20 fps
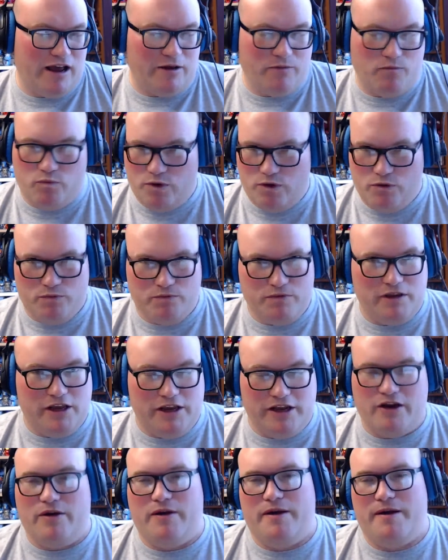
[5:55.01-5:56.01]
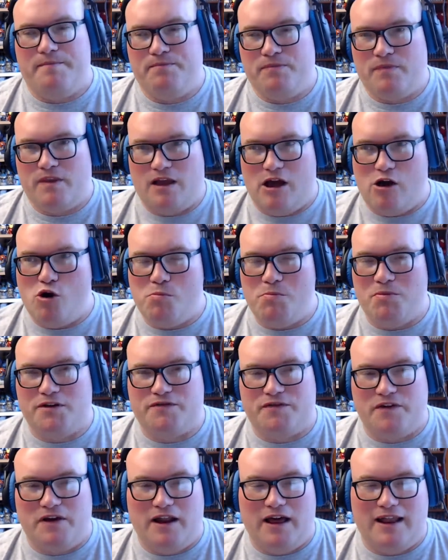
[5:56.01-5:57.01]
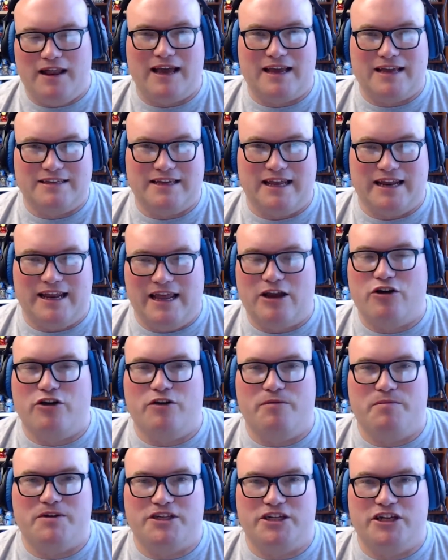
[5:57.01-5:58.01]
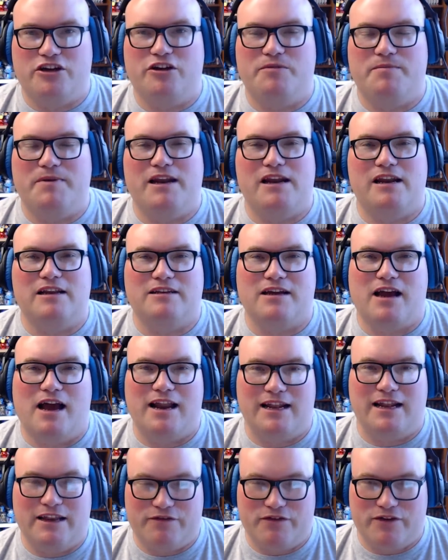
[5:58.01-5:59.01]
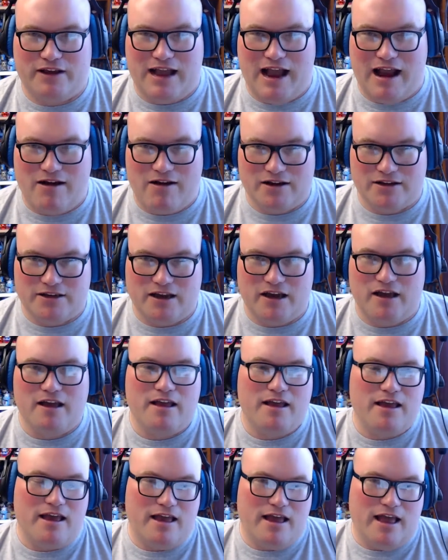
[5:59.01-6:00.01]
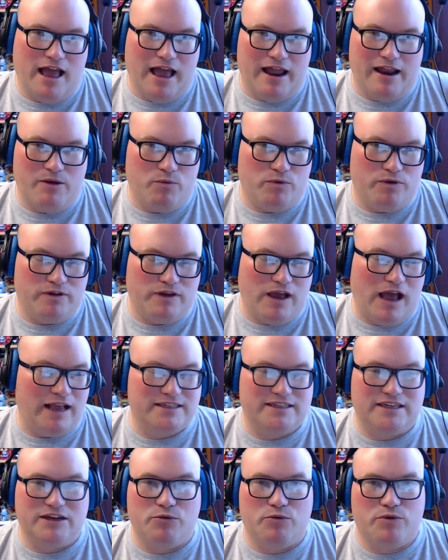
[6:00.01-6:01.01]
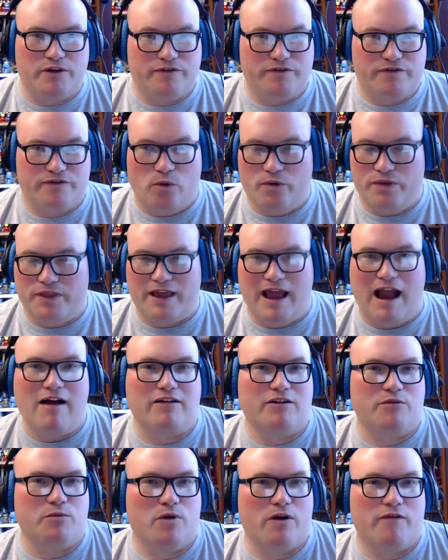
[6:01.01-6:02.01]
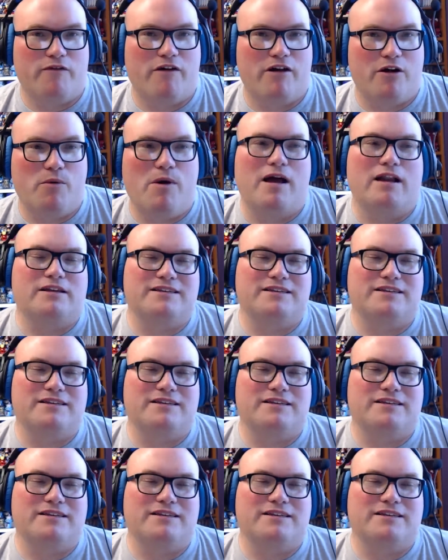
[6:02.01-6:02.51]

I will, you know, I almost feel like I said, it could have been, she could have been an entirely different character, and I still would have thought the character worked very well.